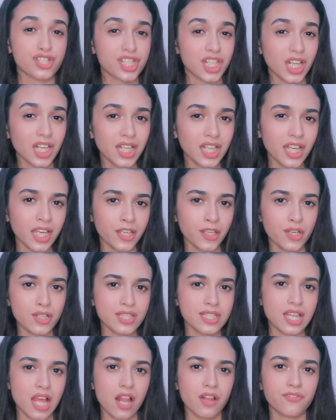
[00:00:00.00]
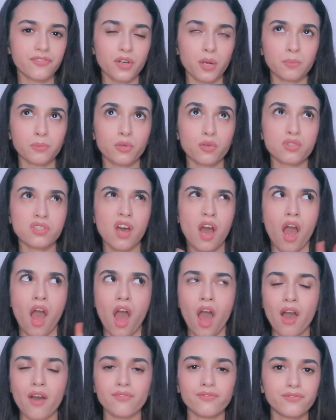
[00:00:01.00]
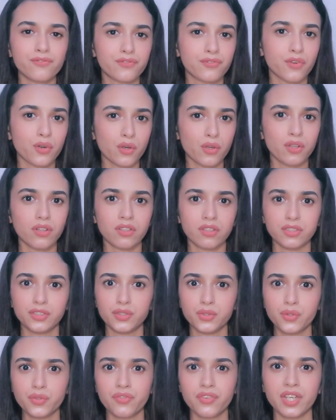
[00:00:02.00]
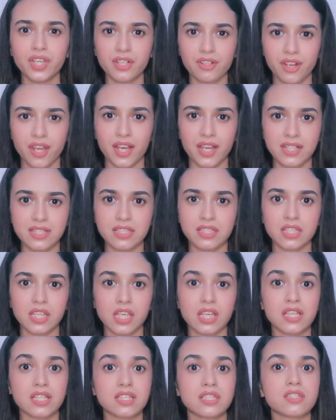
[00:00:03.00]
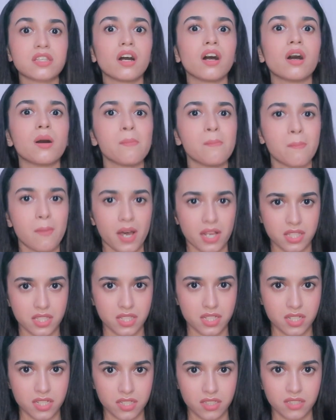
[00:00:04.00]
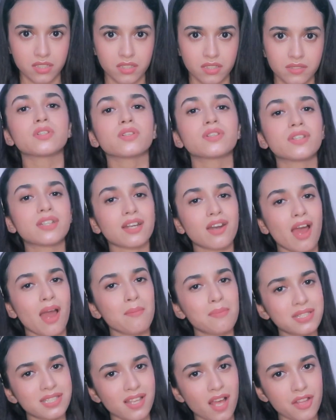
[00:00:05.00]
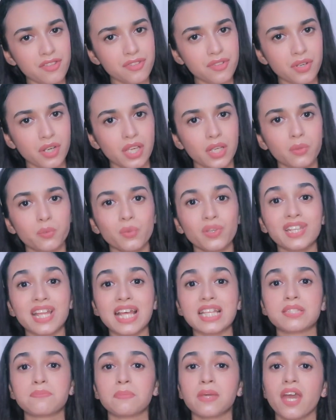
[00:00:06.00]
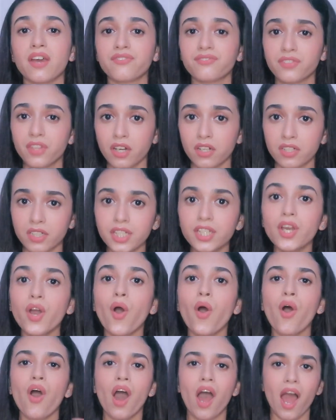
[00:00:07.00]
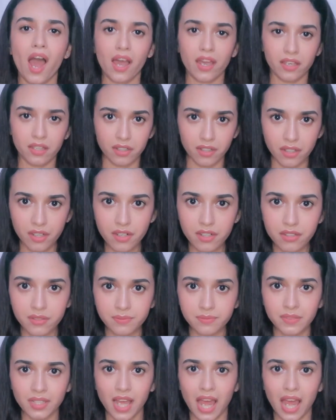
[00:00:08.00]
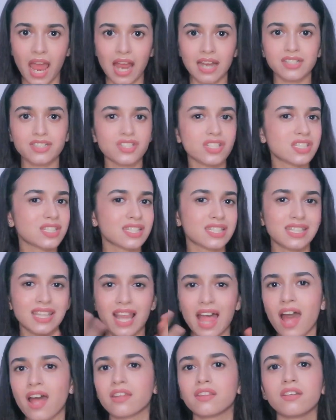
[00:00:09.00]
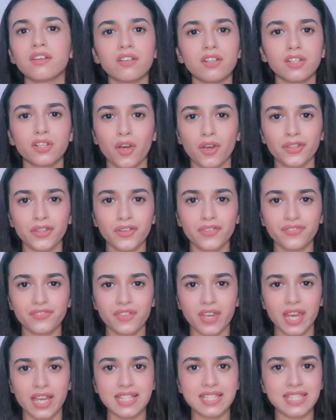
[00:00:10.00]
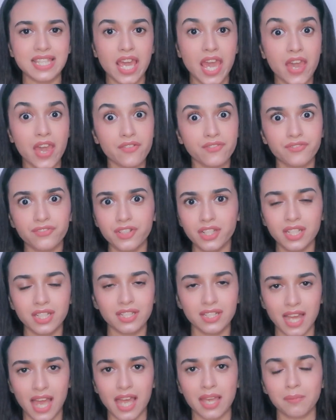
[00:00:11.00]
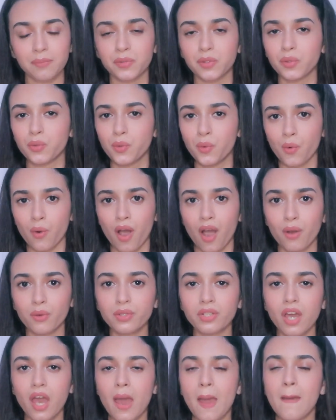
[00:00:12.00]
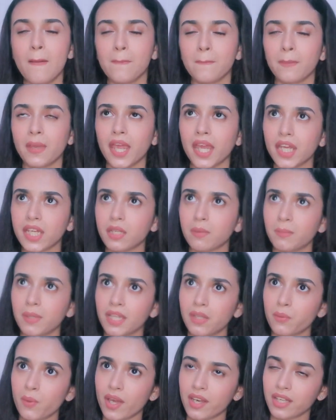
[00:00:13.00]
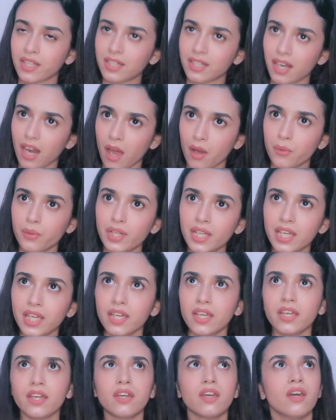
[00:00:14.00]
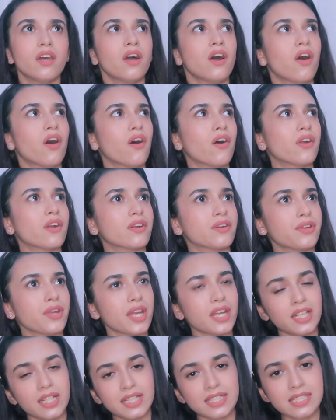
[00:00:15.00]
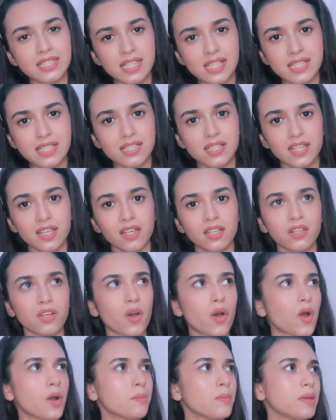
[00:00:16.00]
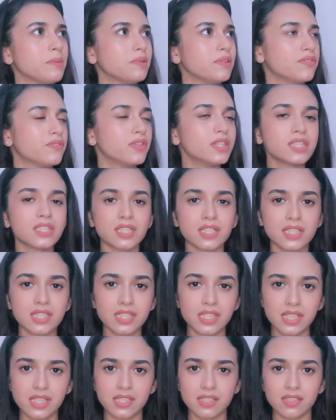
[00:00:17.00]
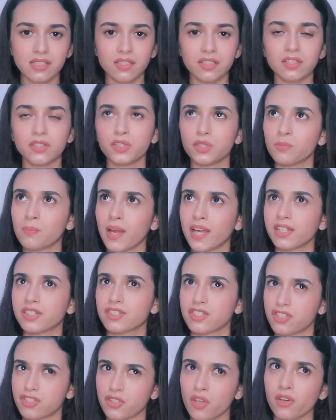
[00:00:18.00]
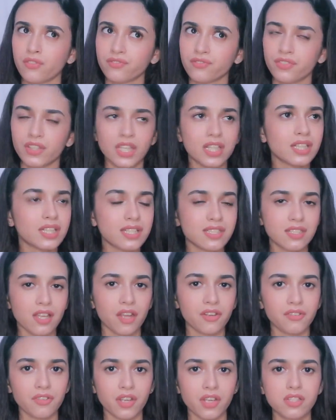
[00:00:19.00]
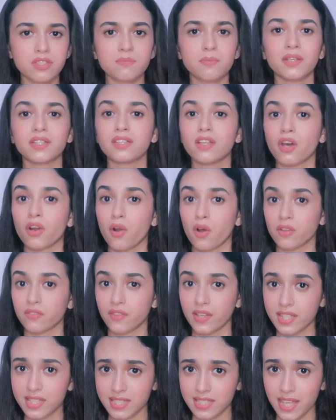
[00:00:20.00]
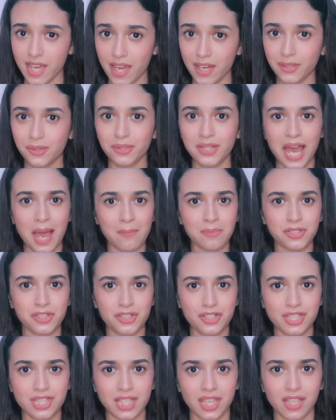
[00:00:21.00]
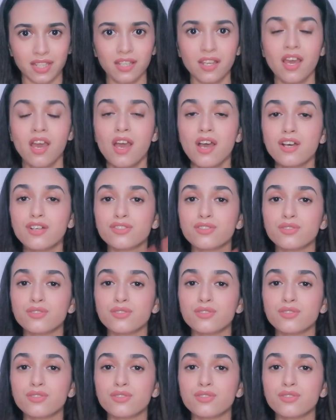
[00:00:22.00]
Now shielding yourself from those harmful UV rays is a must. So grab a sunscreen with SPF 30 or higher and just slather it on your face every time you go out. May it be very cloudy, or a rainy season or maybe winter season you might just not feel the sun rays but they're always there to damage your skin